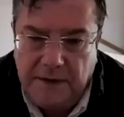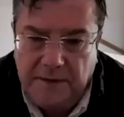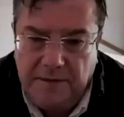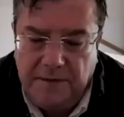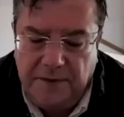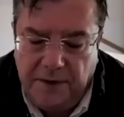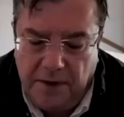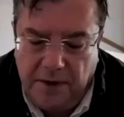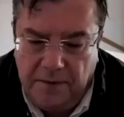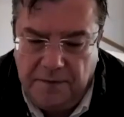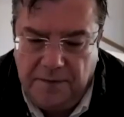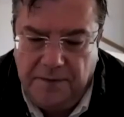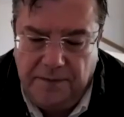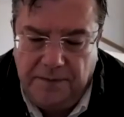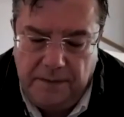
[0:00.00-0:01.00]
one of the
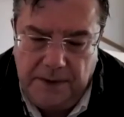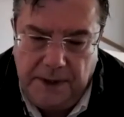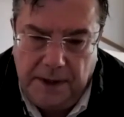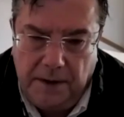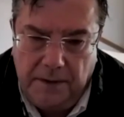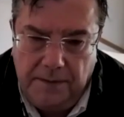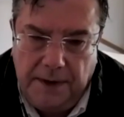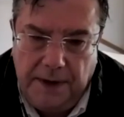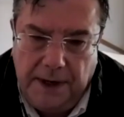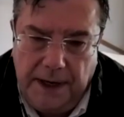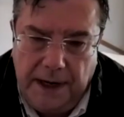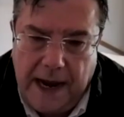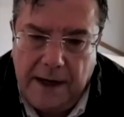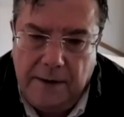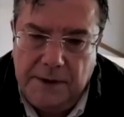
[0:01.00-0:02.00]
beauties of
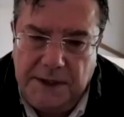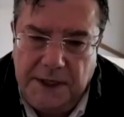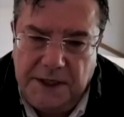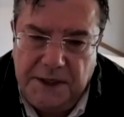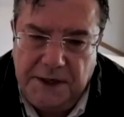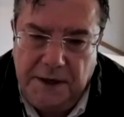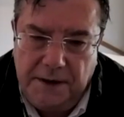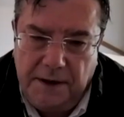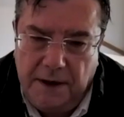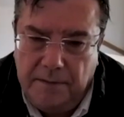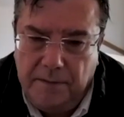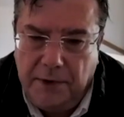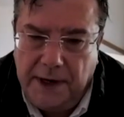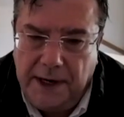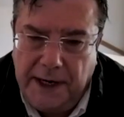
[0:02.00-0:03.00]
the
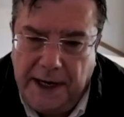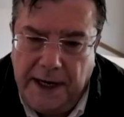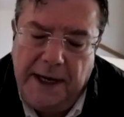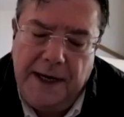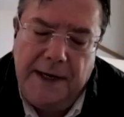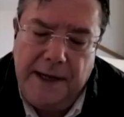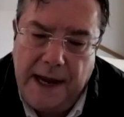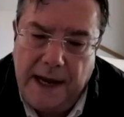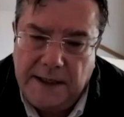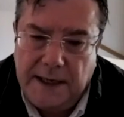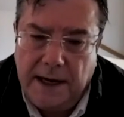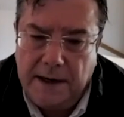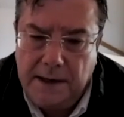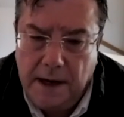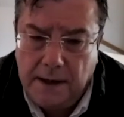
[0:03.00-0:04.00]
acquisition and
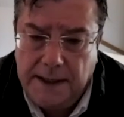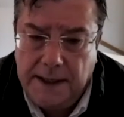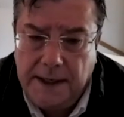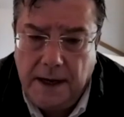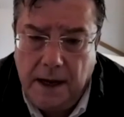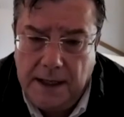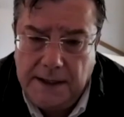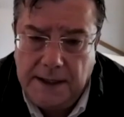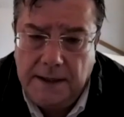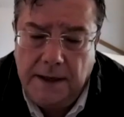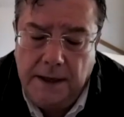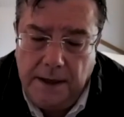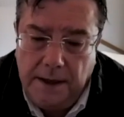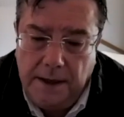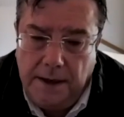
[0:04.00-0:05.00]
bringing in the
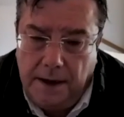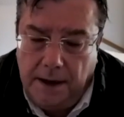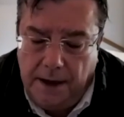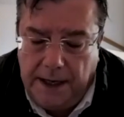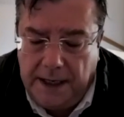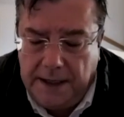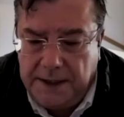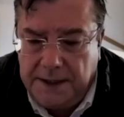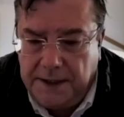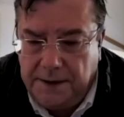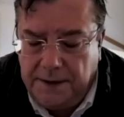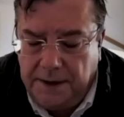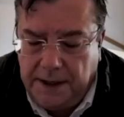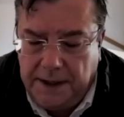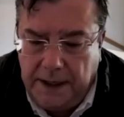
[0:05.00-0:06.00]
ex-Agnati guys
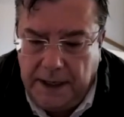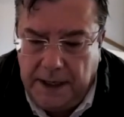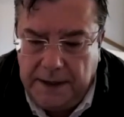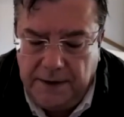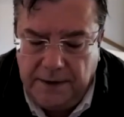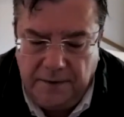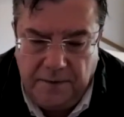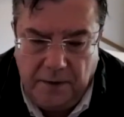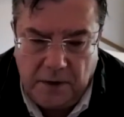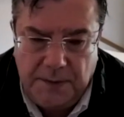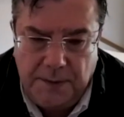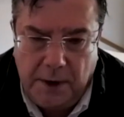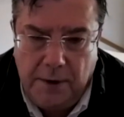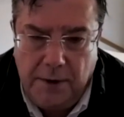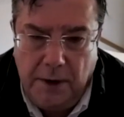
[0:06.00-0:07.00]
into
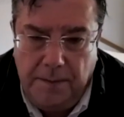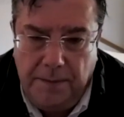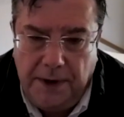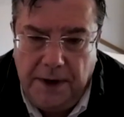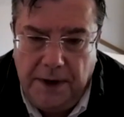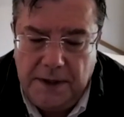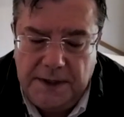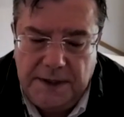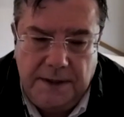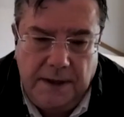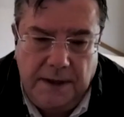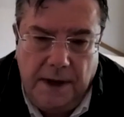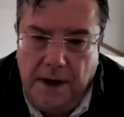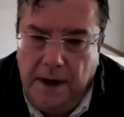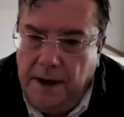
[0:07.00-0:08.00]
the Fosber
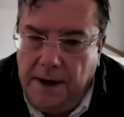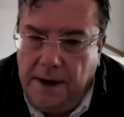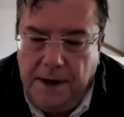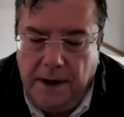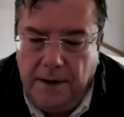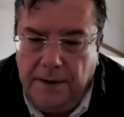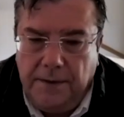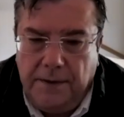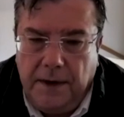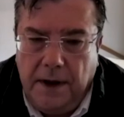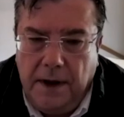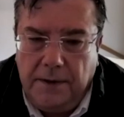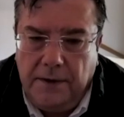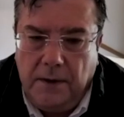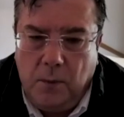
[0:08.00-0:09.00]
Group, because
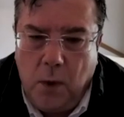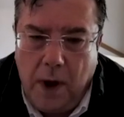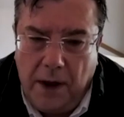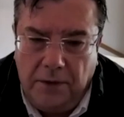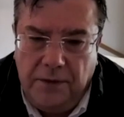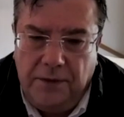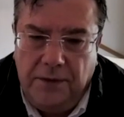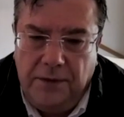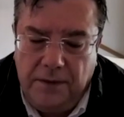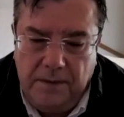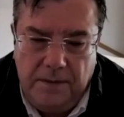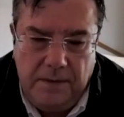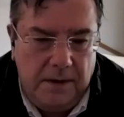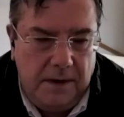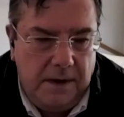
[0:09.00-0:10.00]
the
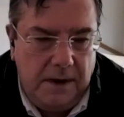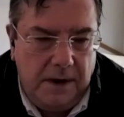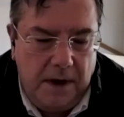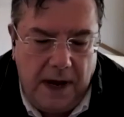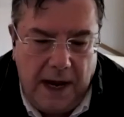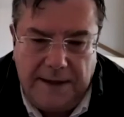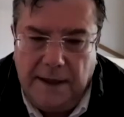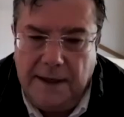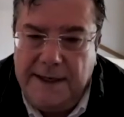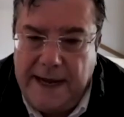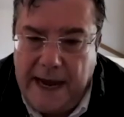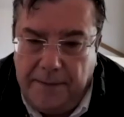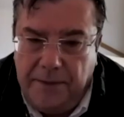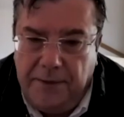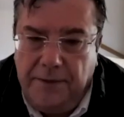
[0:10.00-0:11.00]
wealth
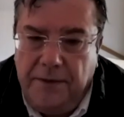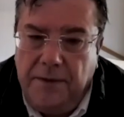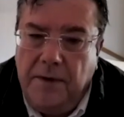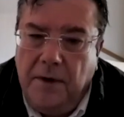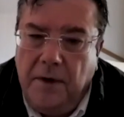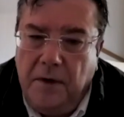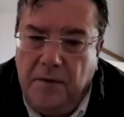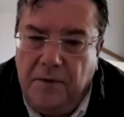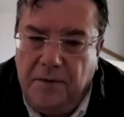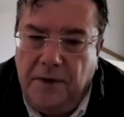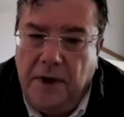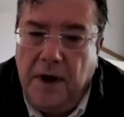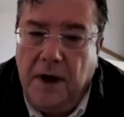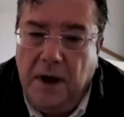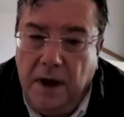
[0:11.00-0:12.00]
and the depth
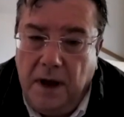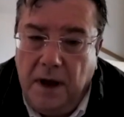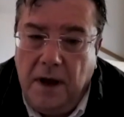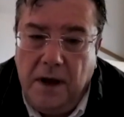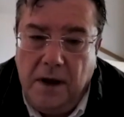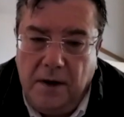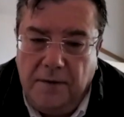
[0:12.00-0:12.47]
of